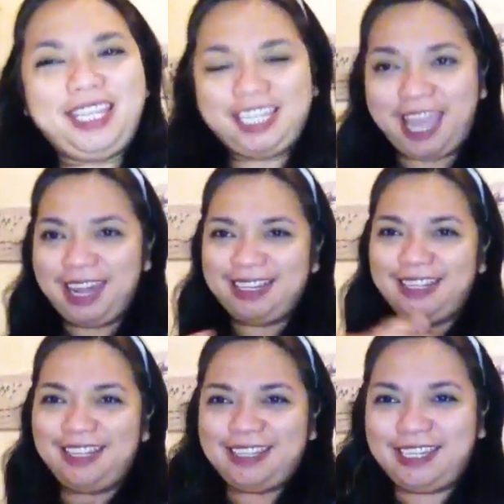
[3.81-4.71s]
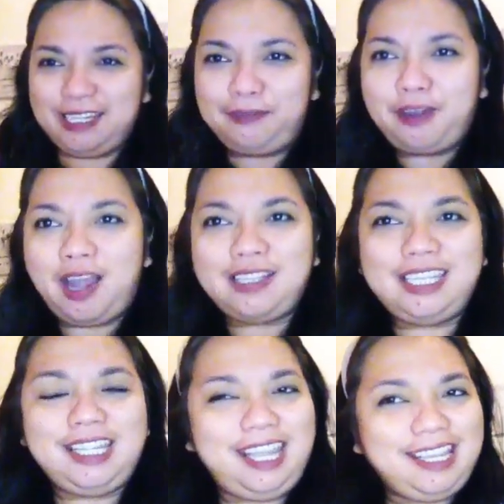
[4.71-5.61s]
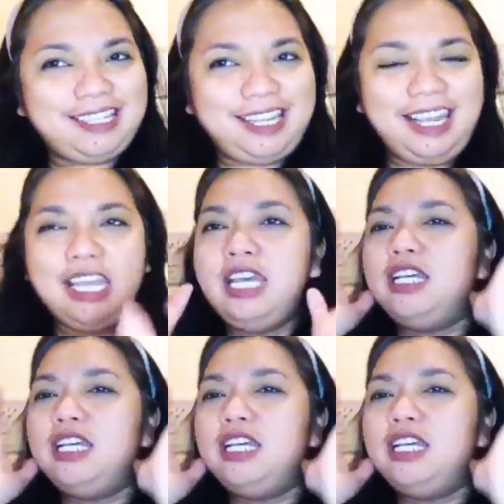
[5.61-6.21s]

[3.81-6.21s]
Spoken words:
channel. This is Foxy Daisy.